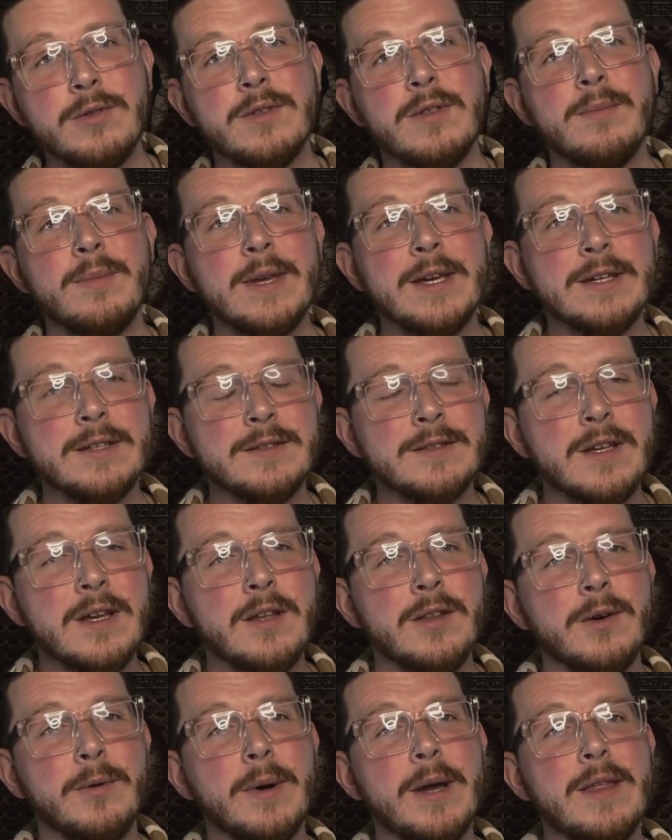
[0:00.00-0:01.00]
the mix,
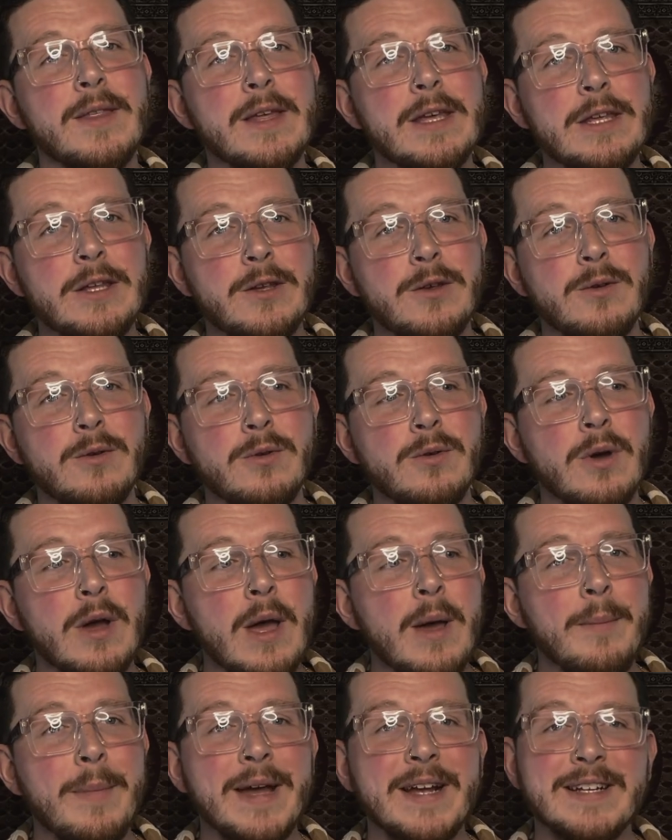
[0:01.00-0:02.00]
the way that you
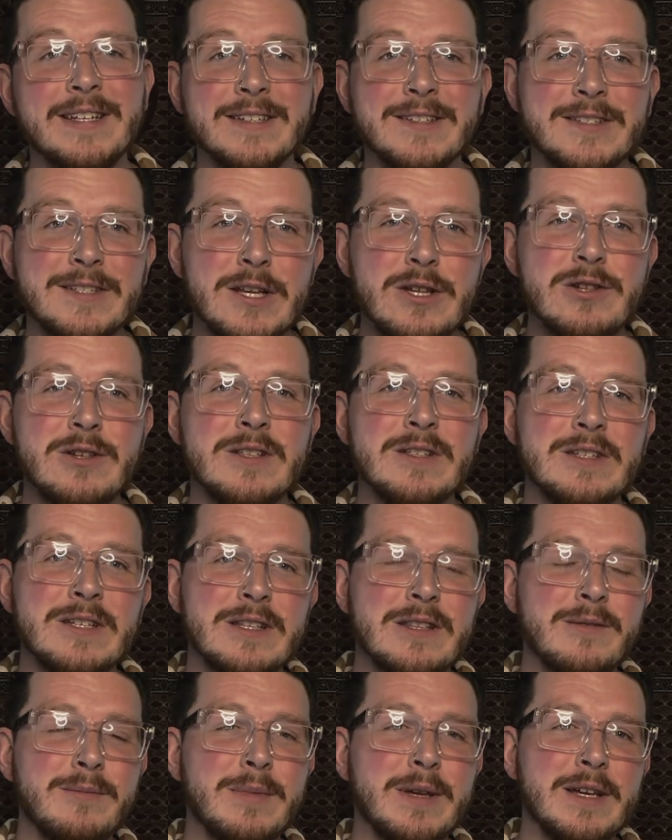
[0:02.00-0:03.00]
make decisions in
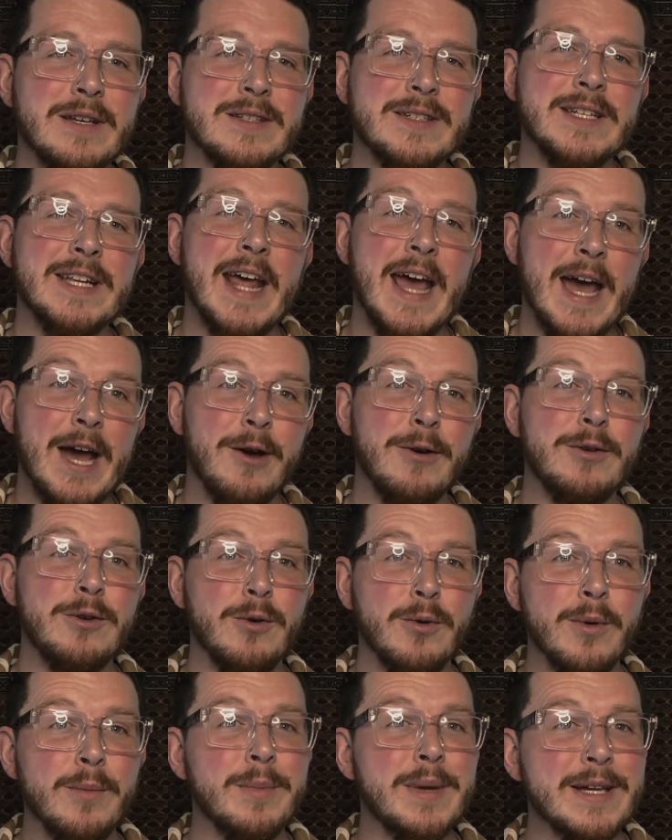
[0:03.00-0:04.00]
the mix, and how
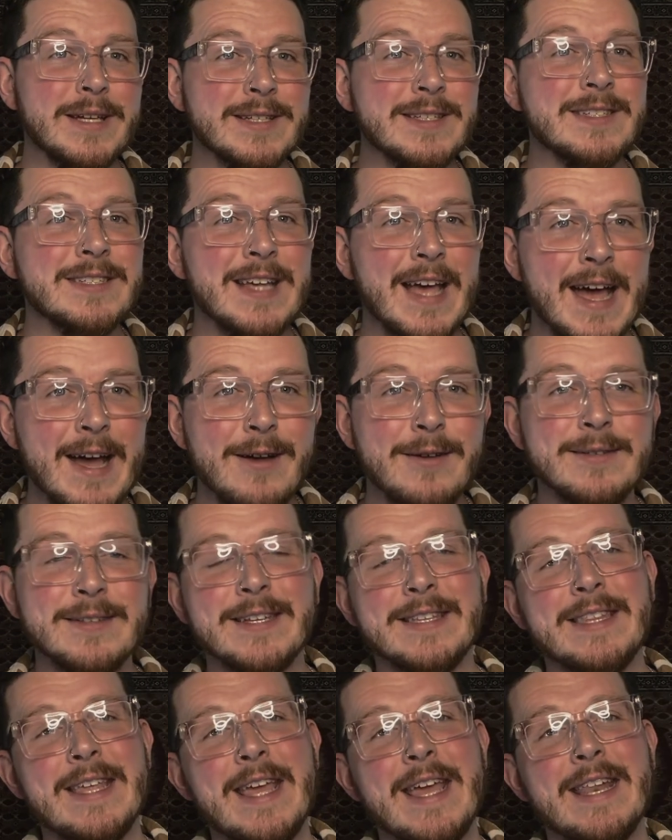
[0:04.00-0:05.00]
your mix sounds
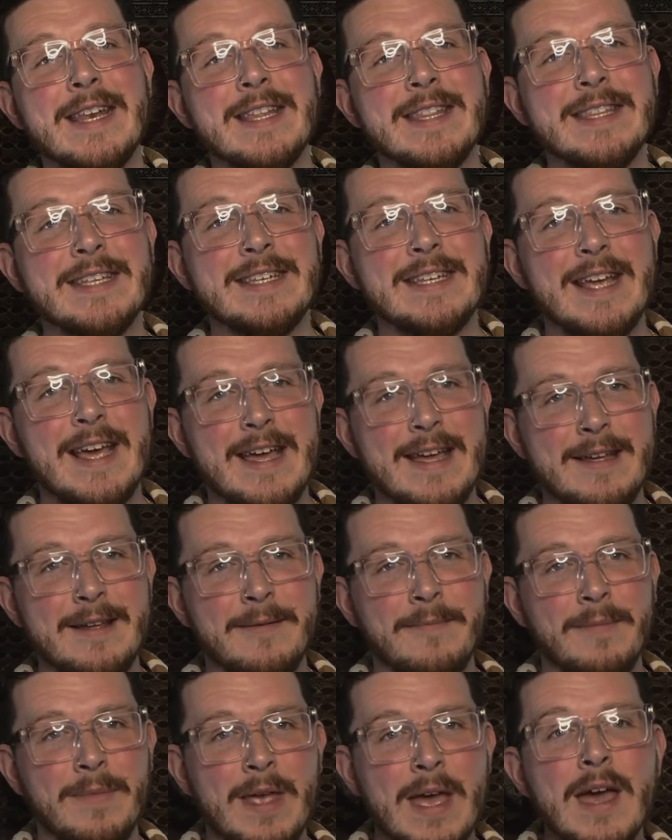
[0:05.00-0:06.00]
at the end of the day.
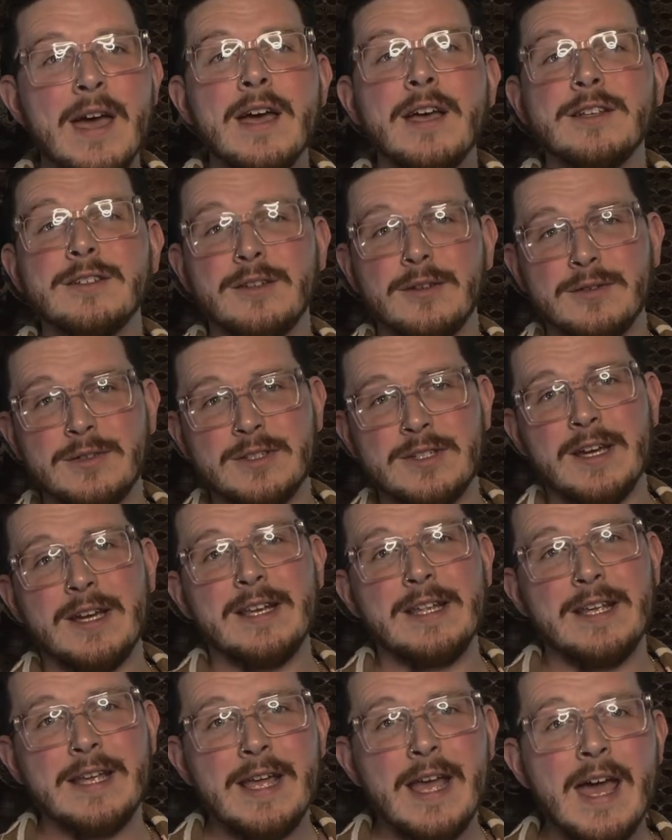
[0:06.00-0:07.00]
So
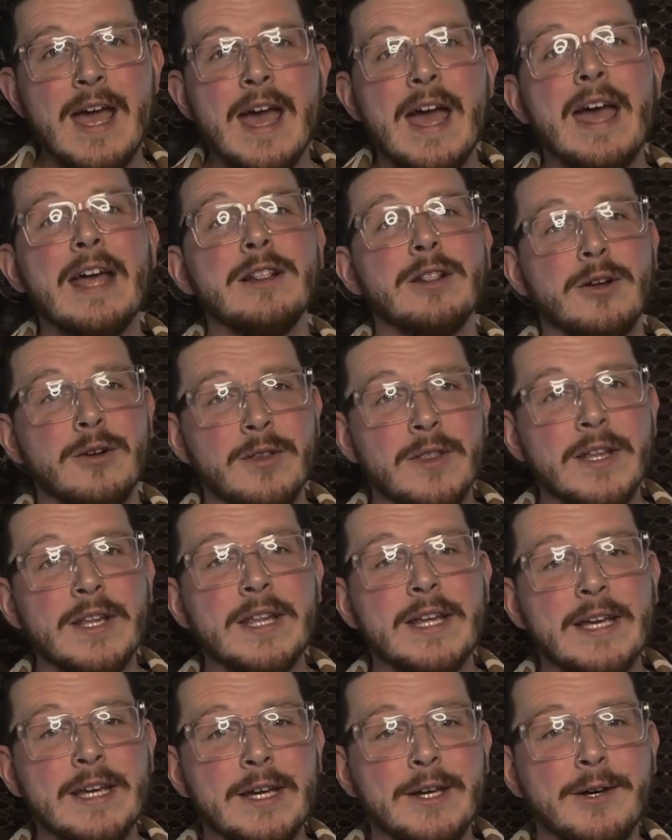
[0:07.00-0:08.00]
study and learn the
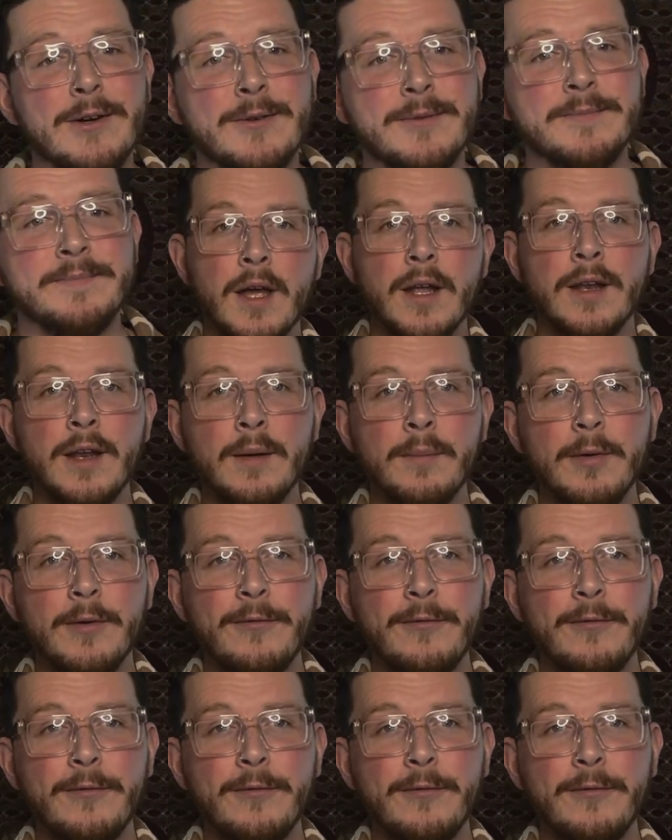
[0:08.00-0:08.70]
lingo. Number